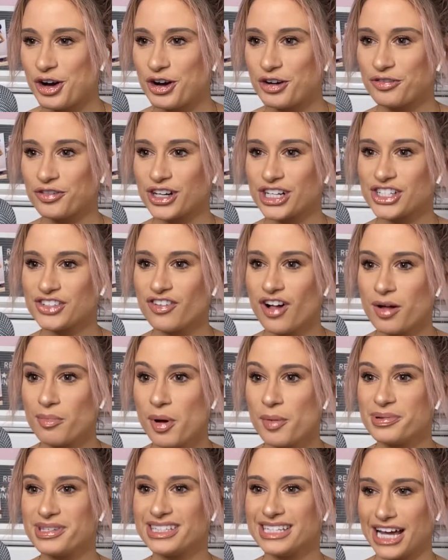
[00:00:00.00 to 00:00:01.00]
First of all, I'm
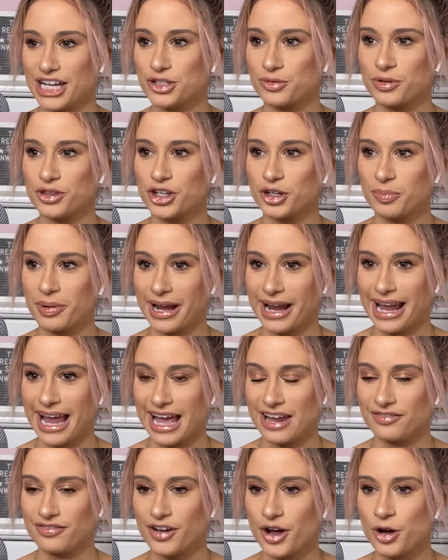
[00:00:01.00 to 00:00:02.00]
obsessed with your pink
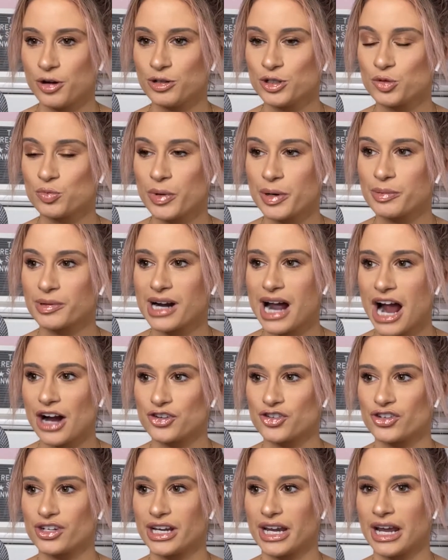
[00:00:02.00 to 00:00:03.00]
headphones. We were
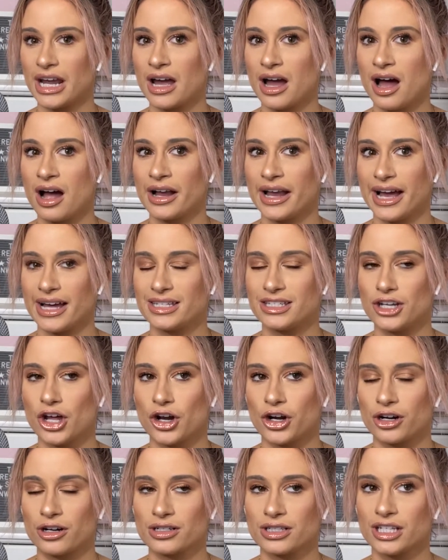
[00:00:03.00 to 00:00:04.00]
actually a guest
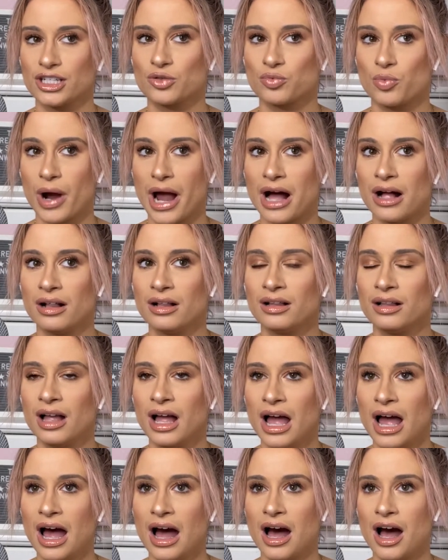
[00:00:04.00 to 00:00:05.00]
on hers as well.
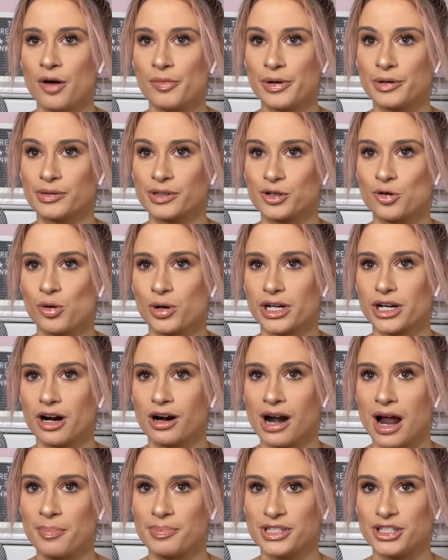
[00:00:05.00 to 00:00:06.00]
We recorded
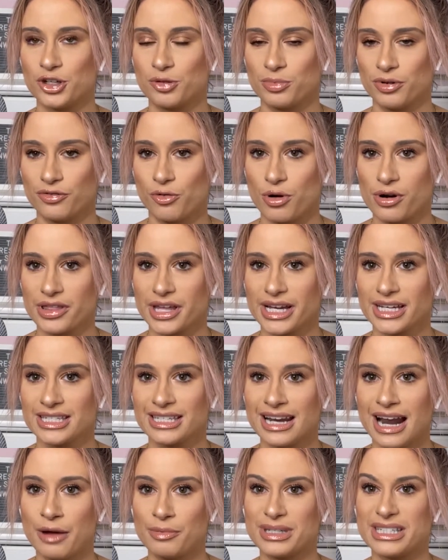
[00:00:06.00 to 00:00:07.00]
our episode before this,
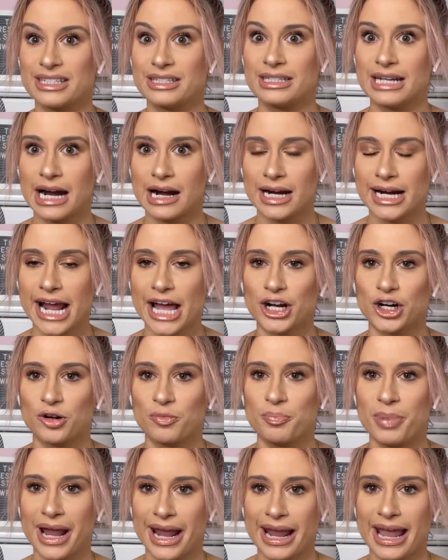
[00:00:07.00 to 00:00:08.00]
and I was staring at her
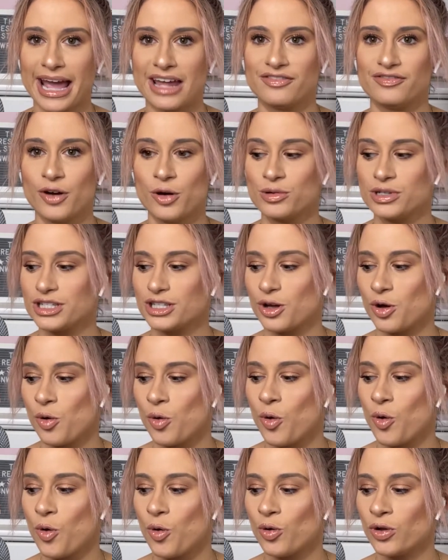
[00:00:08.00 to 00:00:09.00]
pink headphones the
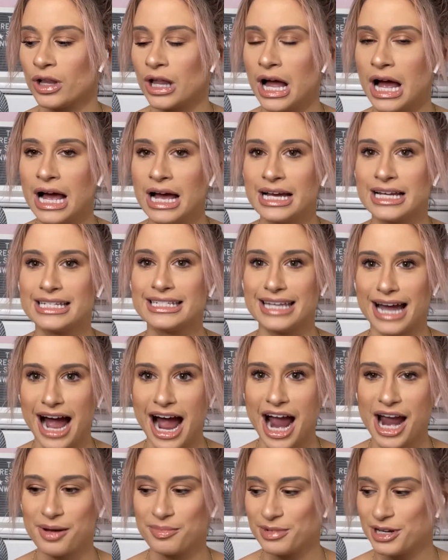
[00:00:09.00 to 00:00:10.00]
whole
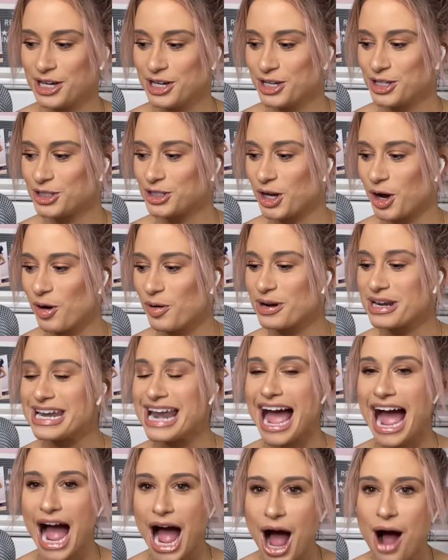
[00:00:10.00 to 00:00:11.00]
time. So
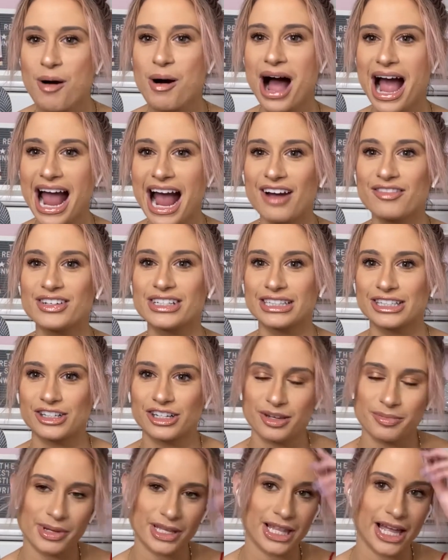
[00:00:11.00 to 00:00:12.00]
now I have to
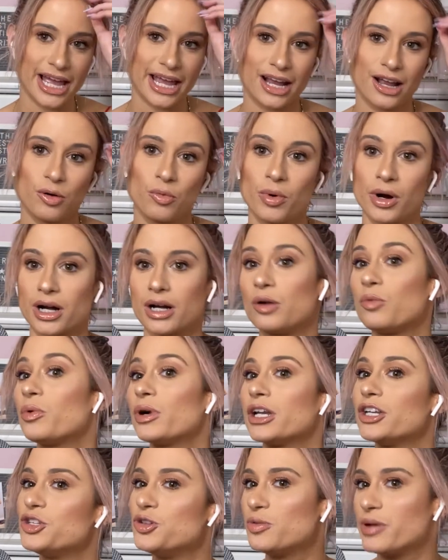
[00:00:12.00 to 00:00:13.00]
literally be like,
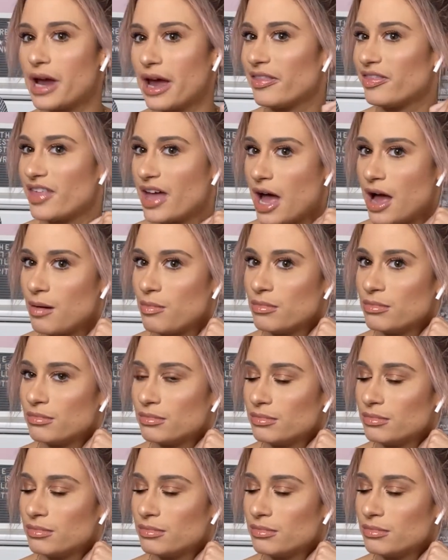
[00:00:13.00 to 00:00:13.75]
where did you get them?